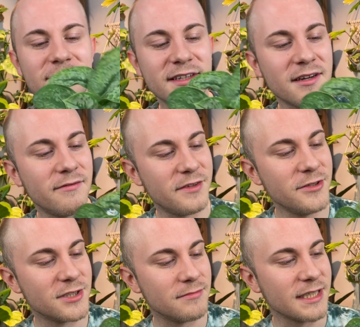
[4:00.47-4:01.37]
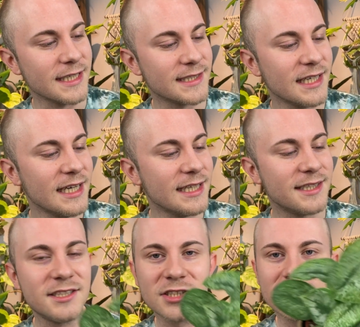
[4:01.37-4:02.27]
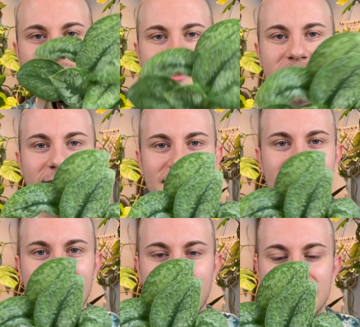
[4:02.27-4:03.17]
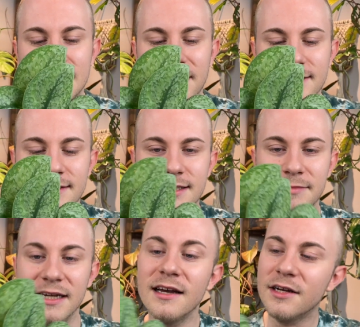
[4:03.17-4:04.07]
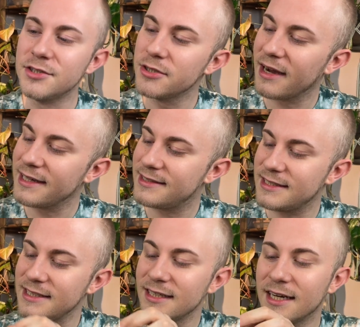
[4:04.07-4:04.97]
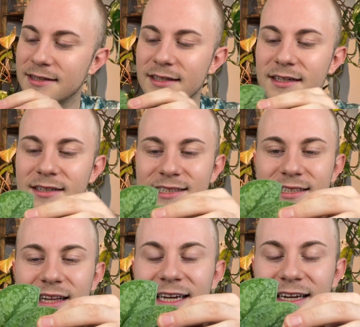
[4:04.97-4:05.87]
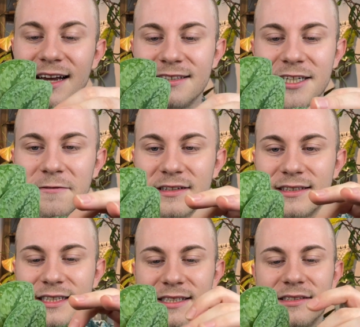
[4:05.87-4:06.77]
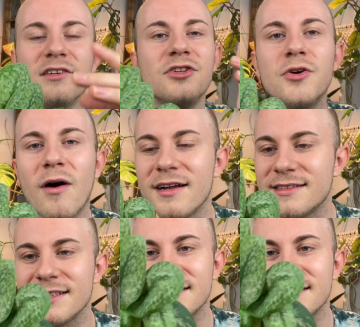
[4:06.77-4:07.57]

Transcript: in confusion because this just looks like a Scindapsus pictus to me. Do I see the slight differences, the nuances